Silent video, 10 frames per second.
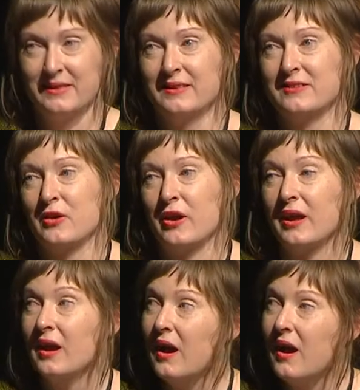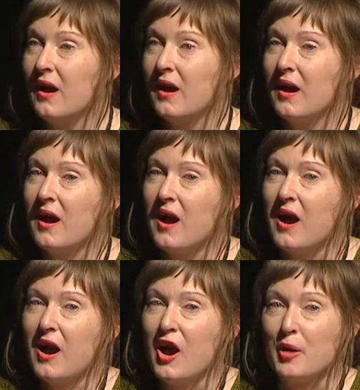So
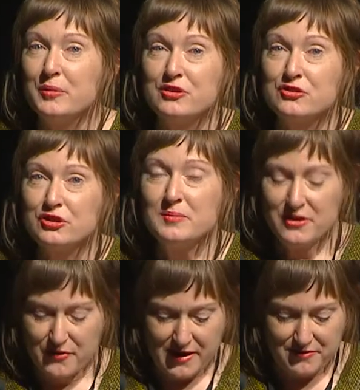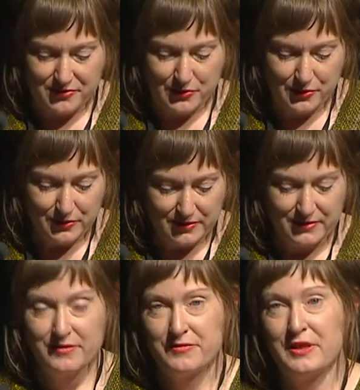I'm extremely grateful
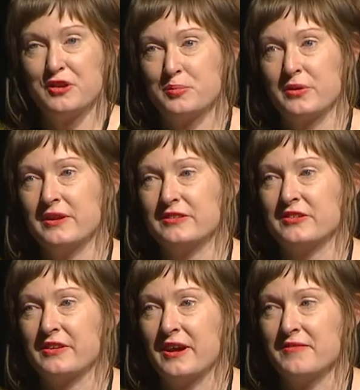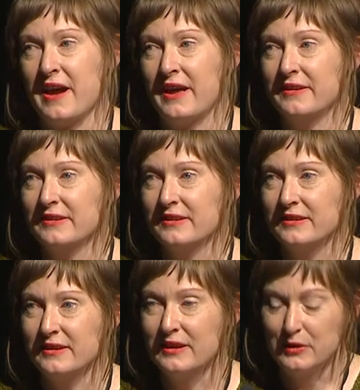for the experiences that I've had,
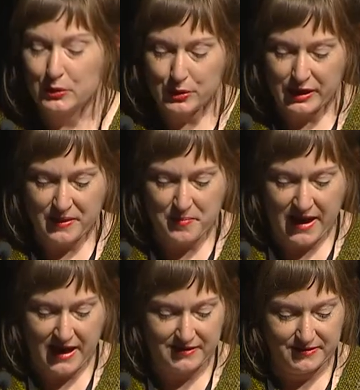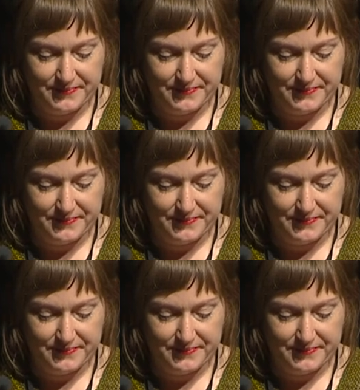the good and the bad.